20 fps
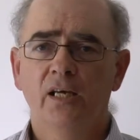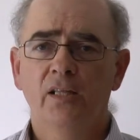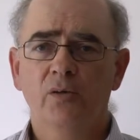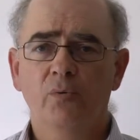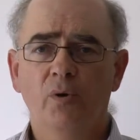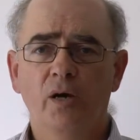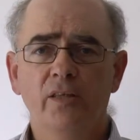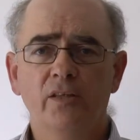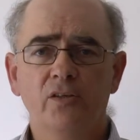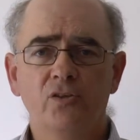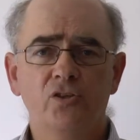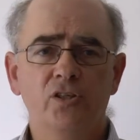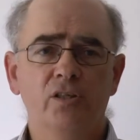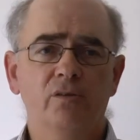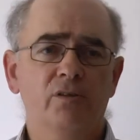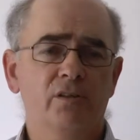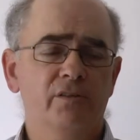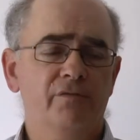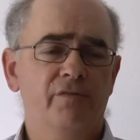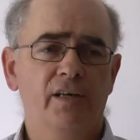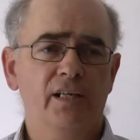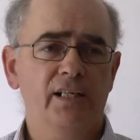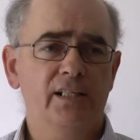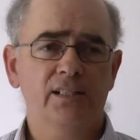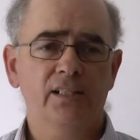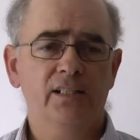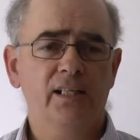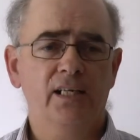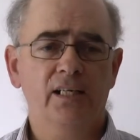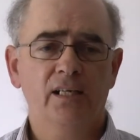The way that Judas fell
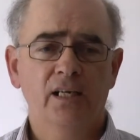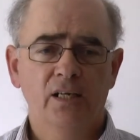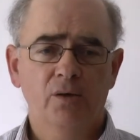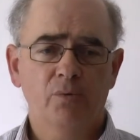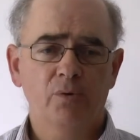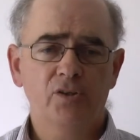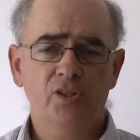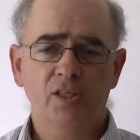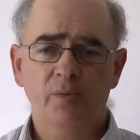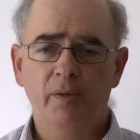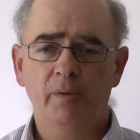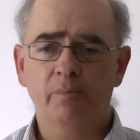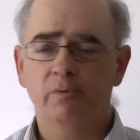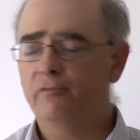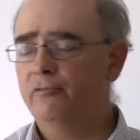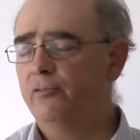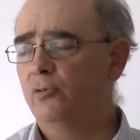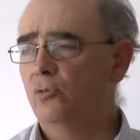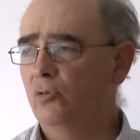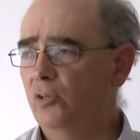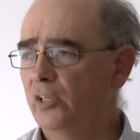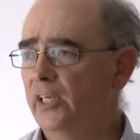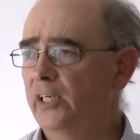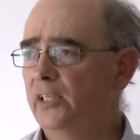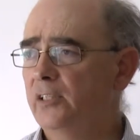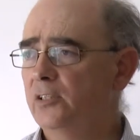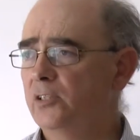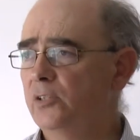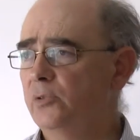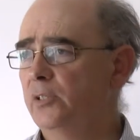into that, we see people falling
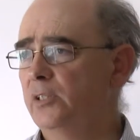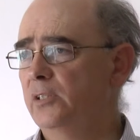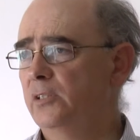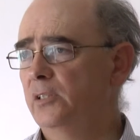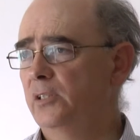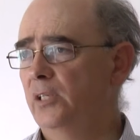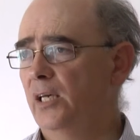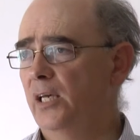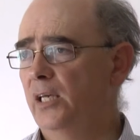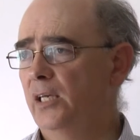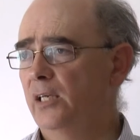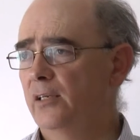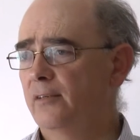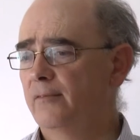into it today.